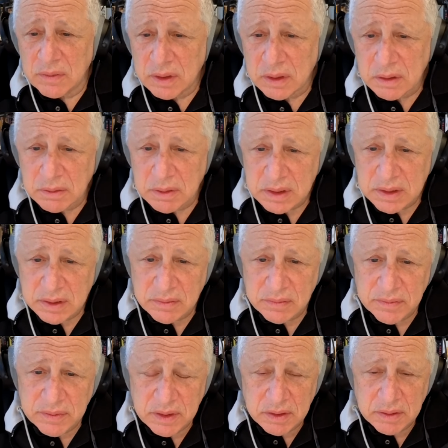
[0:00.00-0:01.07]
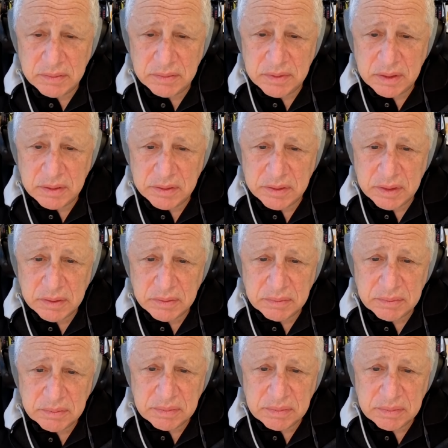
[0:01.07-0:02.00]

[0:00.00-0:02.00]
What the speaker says: the course of the